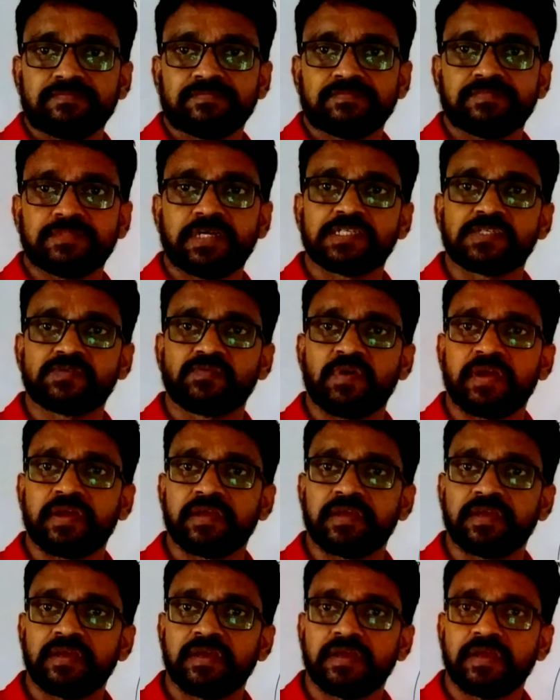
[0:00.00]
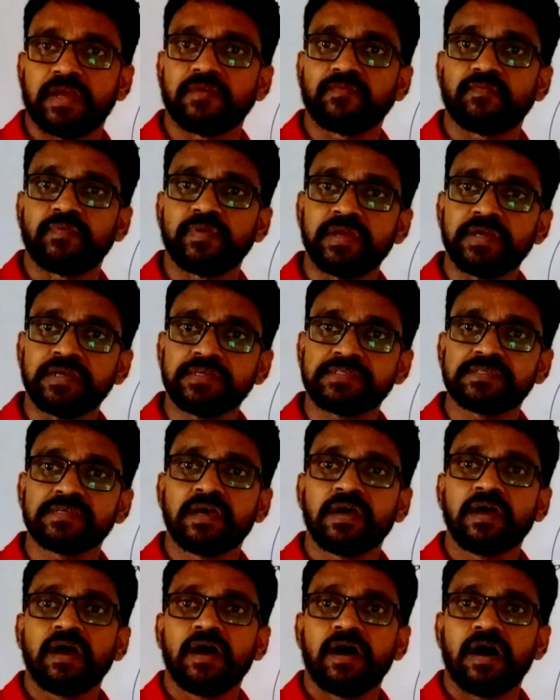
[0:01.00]
That's why f
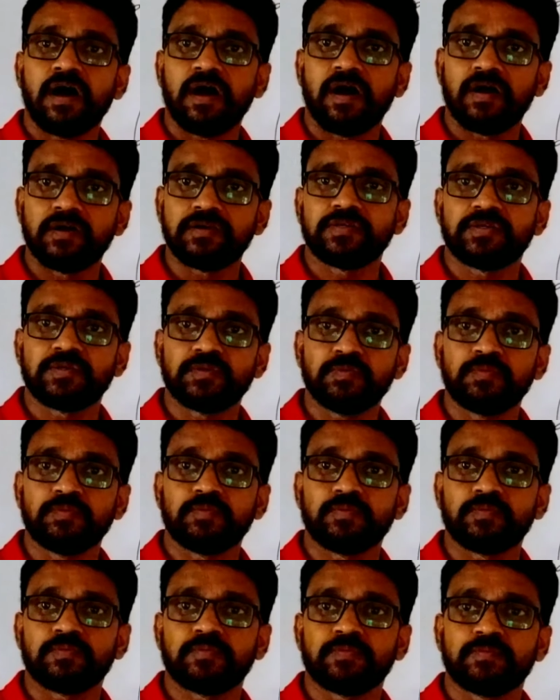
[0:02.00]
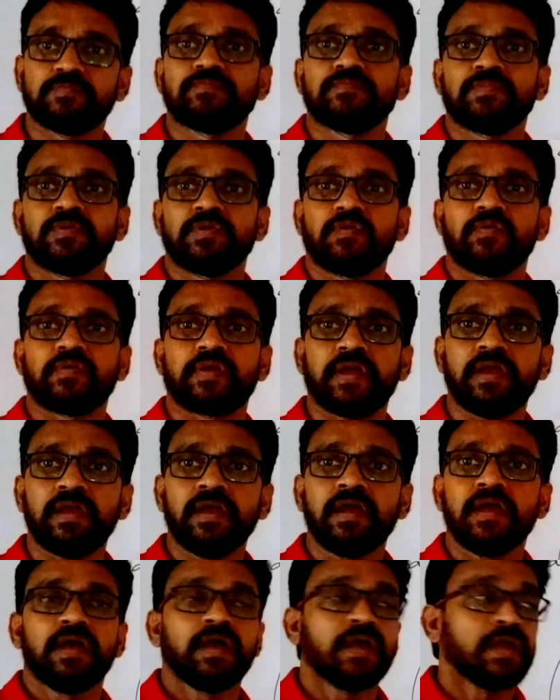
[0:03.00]
is onto. Okay.
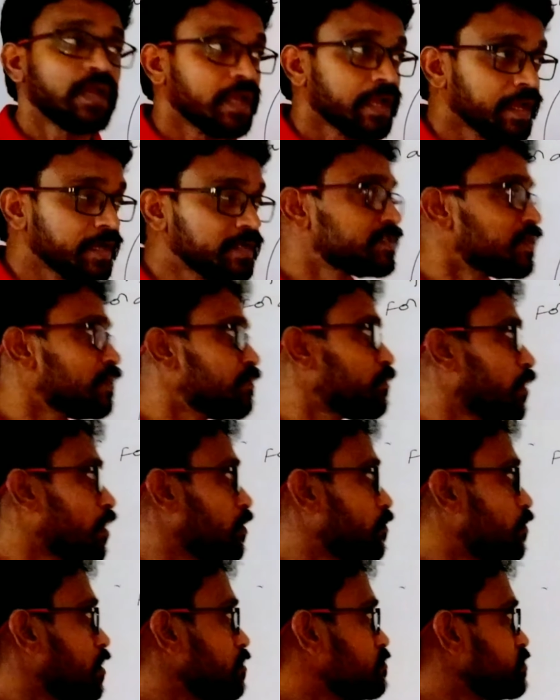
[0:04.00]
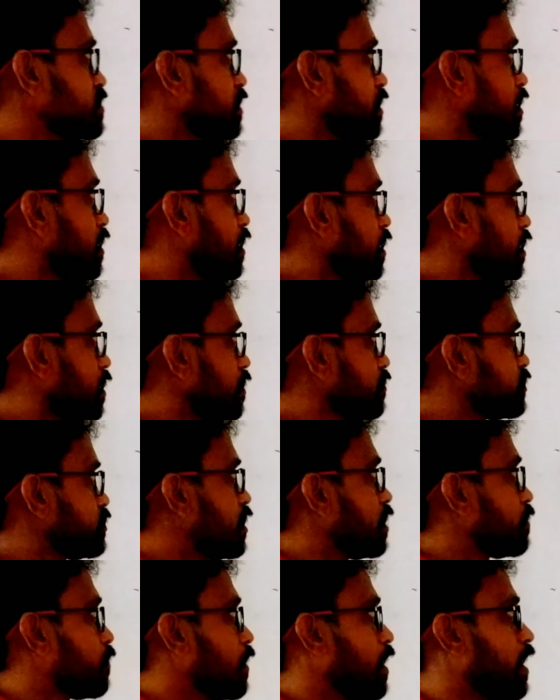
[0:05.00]
In some problems here, we should
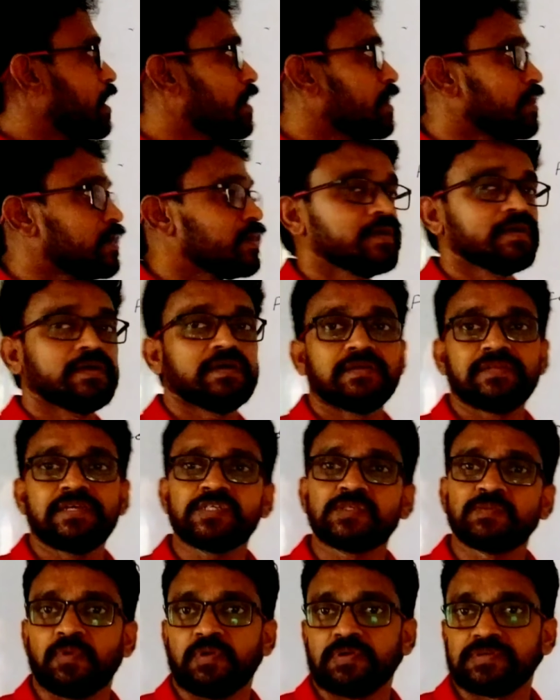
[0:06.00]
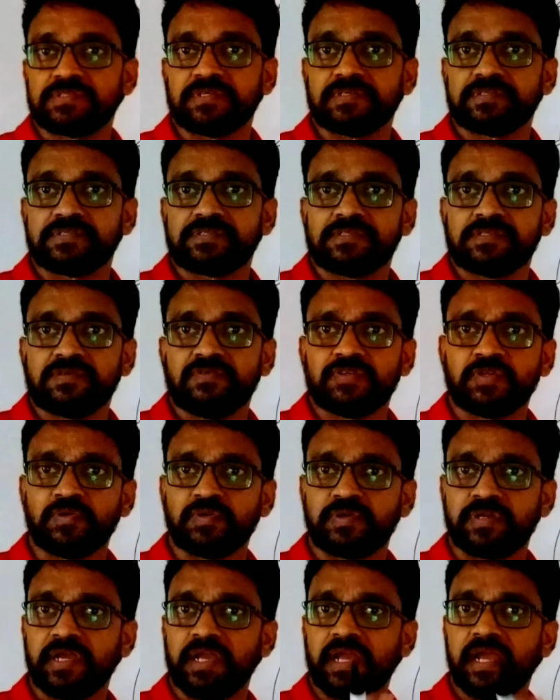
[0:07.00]
apply this process. We should
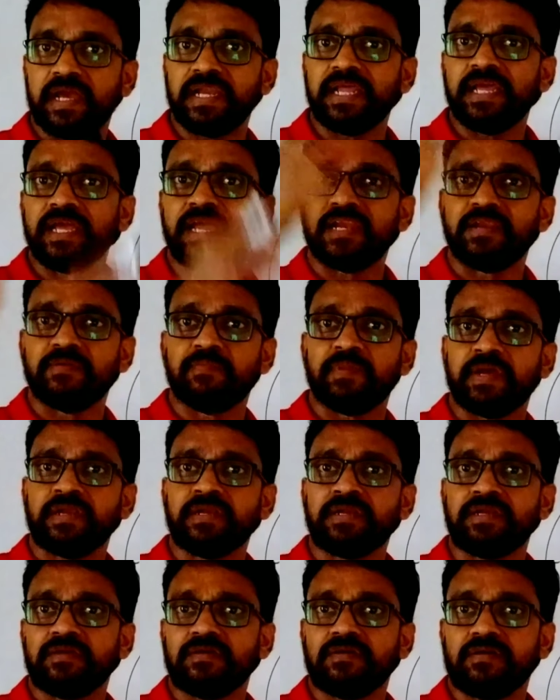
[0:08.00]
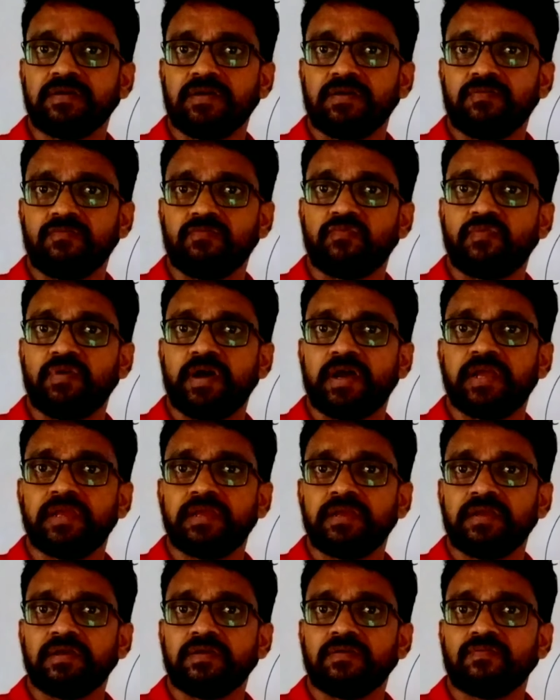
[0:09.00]
take any element
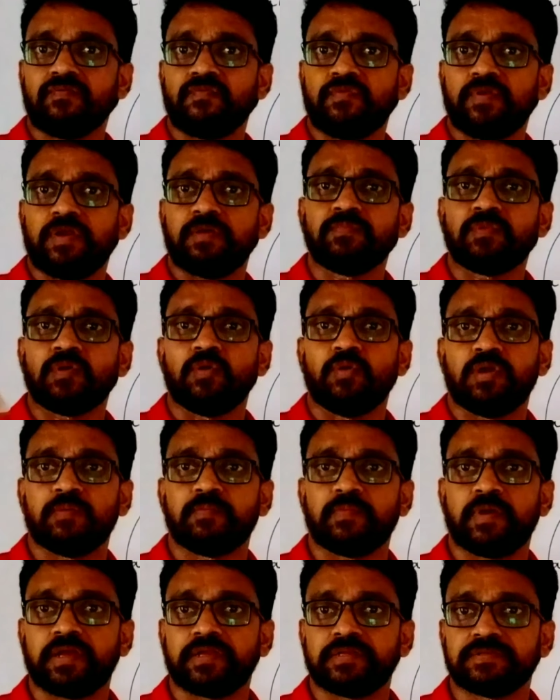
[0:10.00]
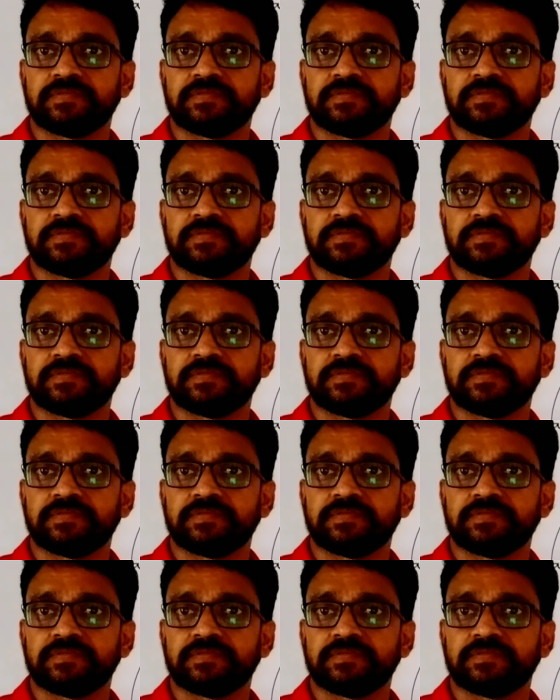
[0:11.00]
y from codomain.